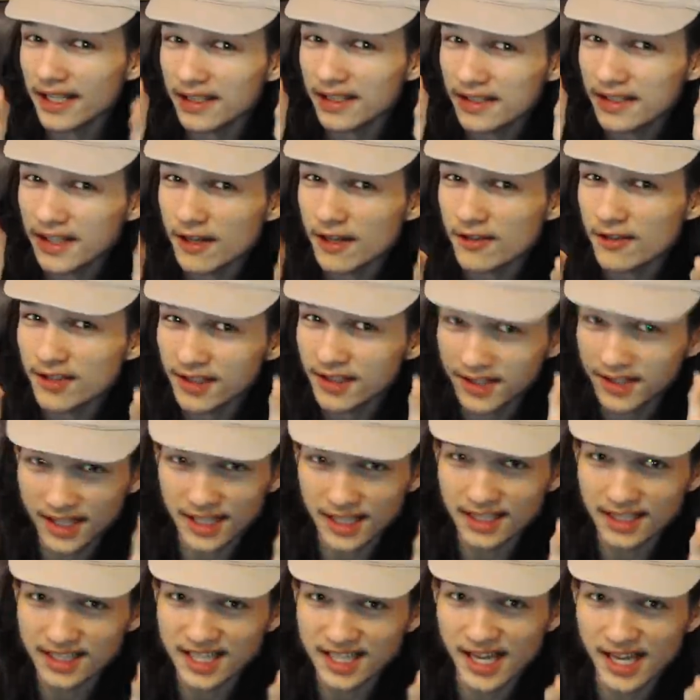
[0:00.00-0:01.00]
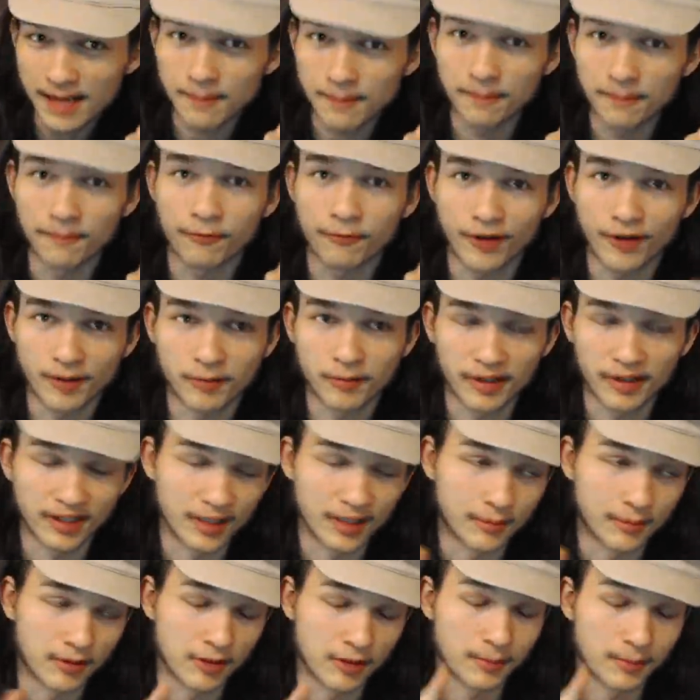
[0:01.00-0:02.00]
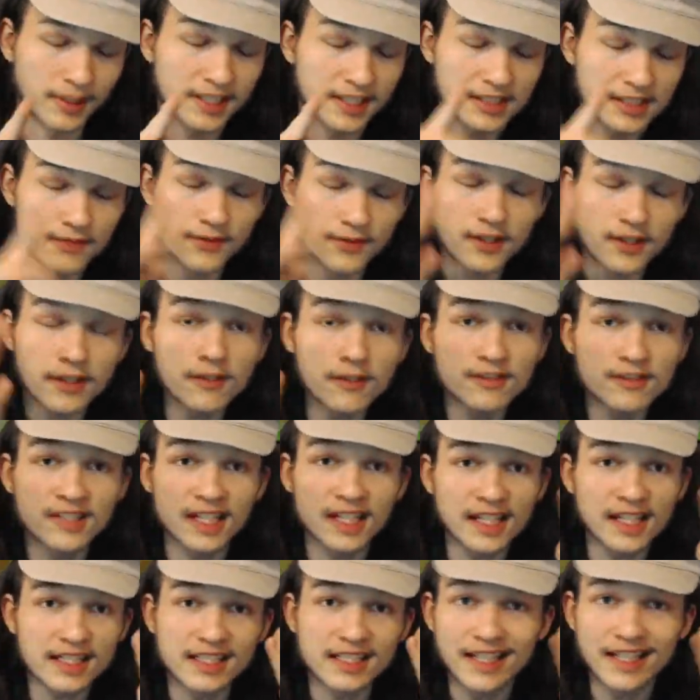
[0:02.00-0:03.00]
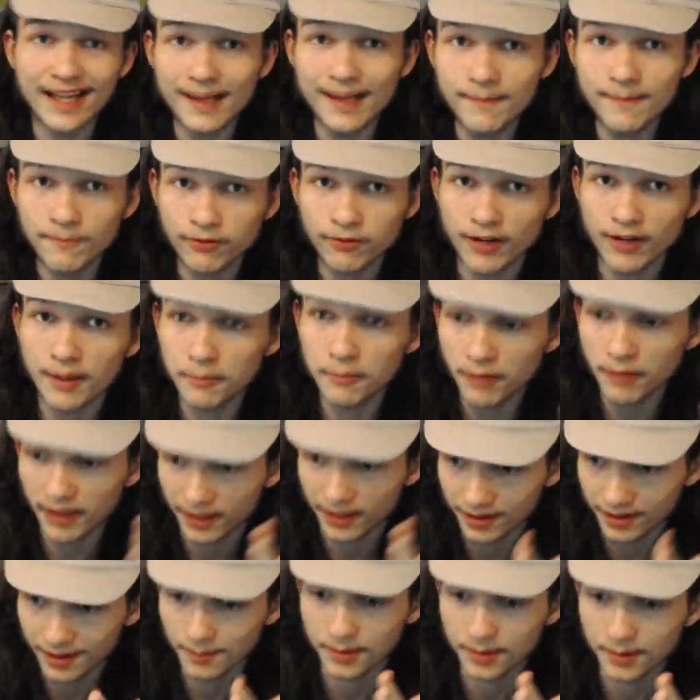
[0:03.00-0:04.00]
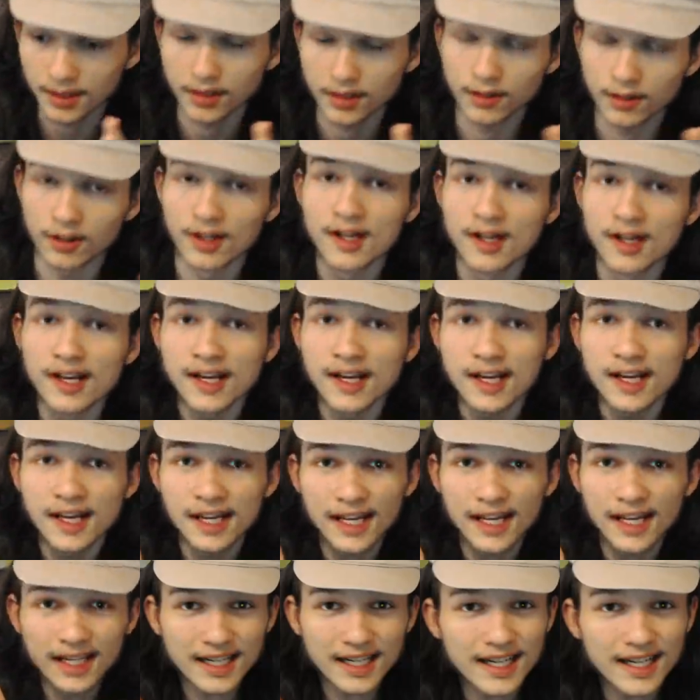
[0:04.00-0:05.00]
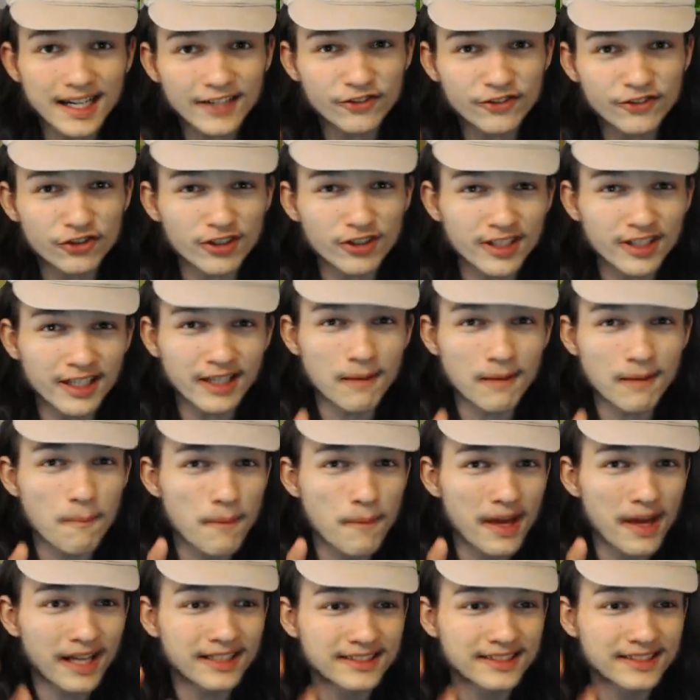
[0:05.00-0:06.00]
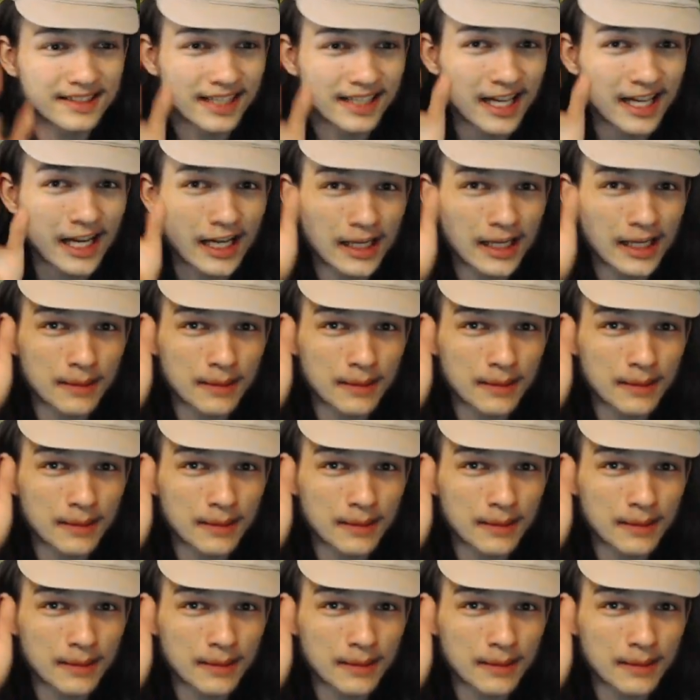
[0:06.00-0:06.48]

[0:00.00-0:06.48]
using the in-game frame rate limiter, because if you use the in-game frame rate limiter, it actually makes the game